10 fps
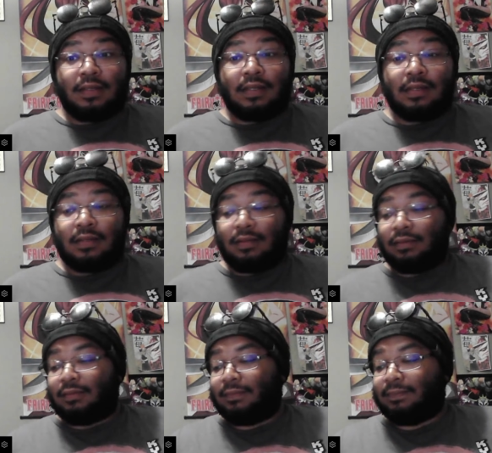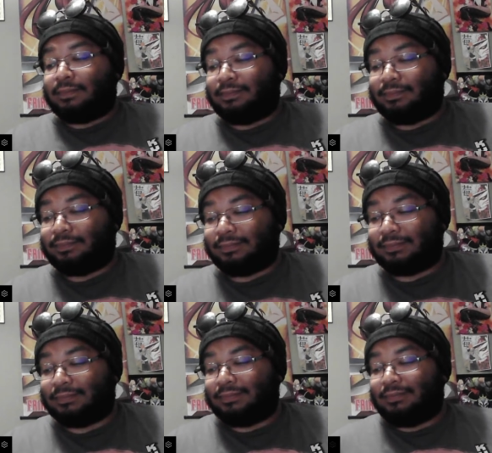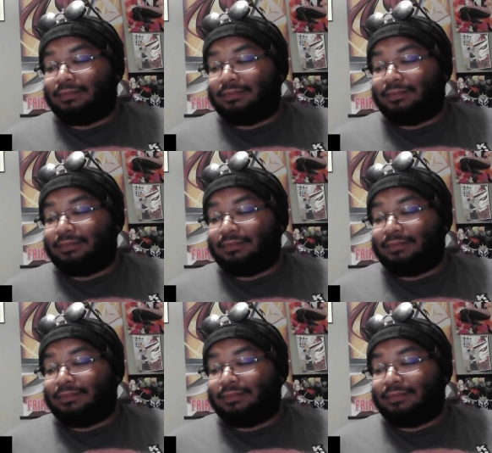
(no one is talking)